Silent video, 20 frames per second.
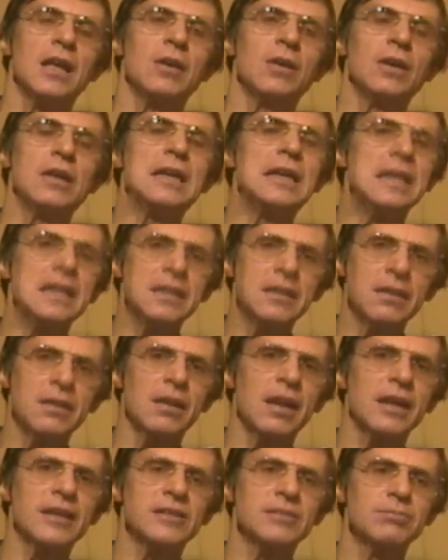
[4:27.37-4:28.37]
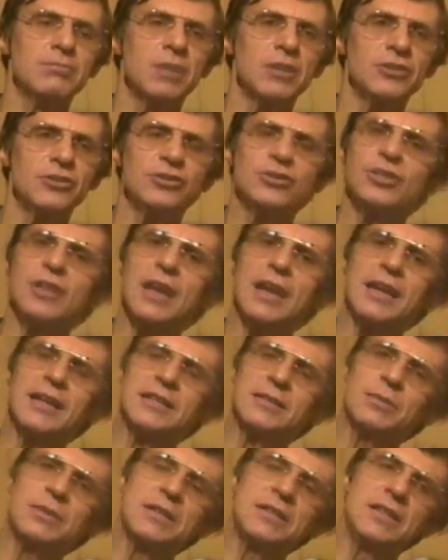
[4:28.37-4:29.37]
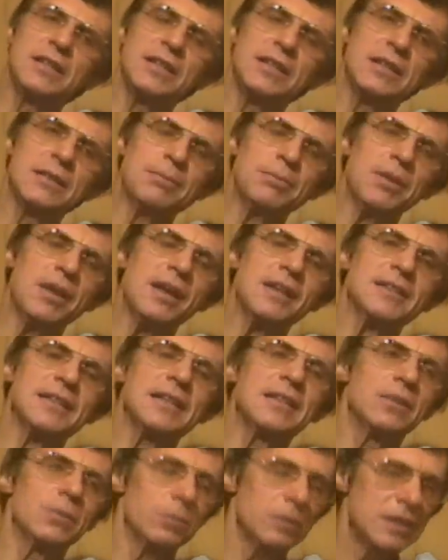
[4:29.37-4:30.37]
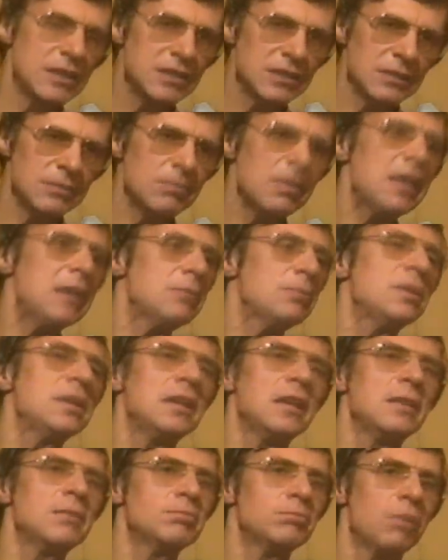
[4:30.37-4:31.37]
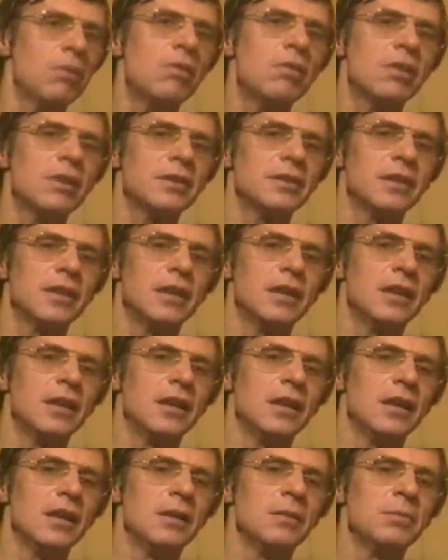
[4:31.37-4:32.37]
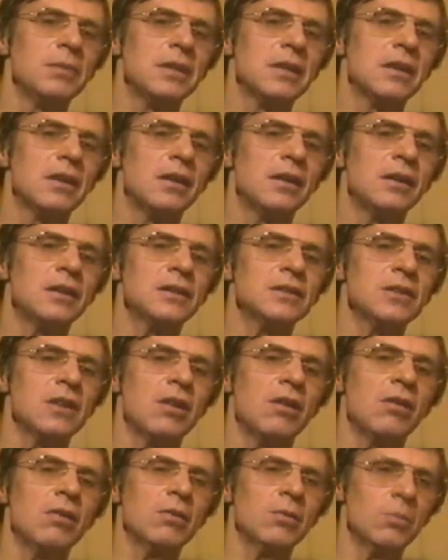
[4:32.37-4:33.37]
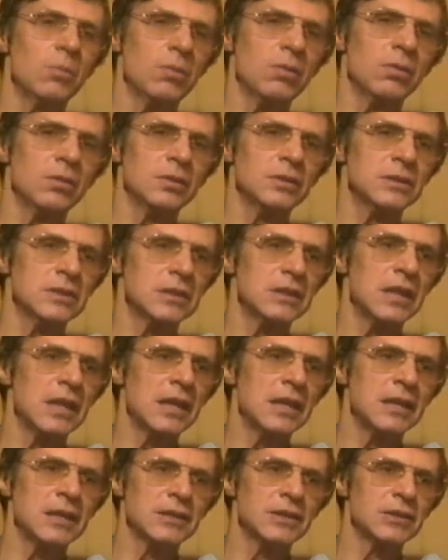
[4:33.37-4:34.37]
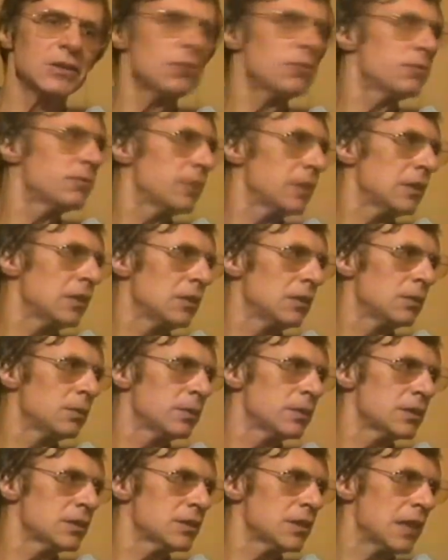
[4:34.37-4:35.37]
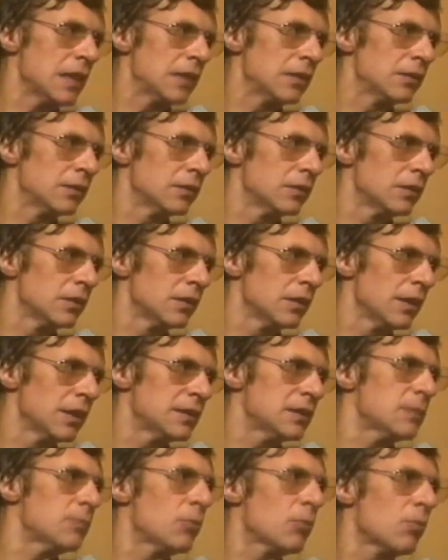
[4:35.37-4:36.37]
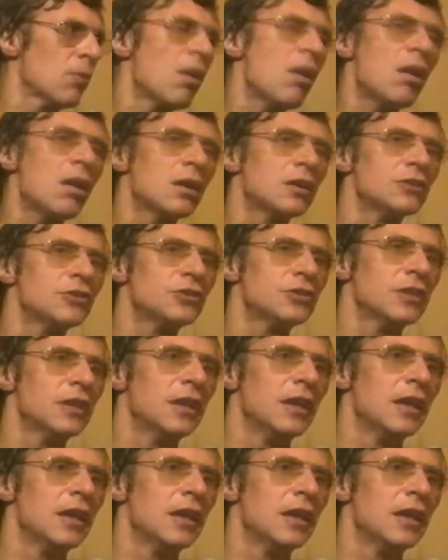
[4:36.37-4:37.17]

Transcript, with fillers: here as much as we did in the past. And the reason may be in part because our world today is so filled with sound. It's a barrage